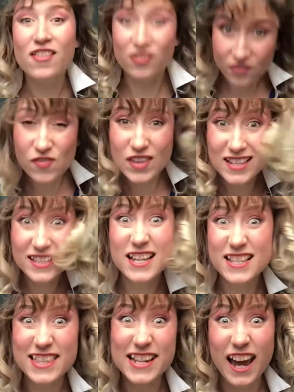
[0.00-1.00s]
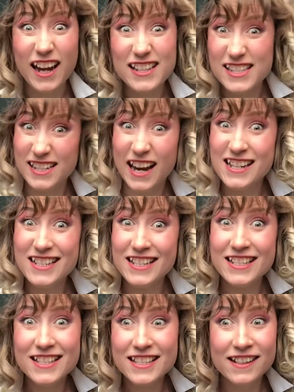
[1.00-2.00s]
This is the
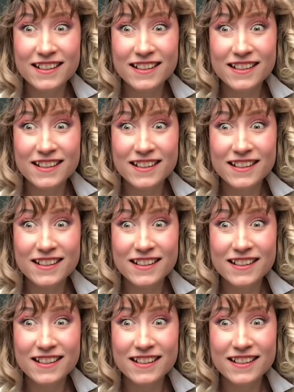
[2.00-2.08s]
1980s.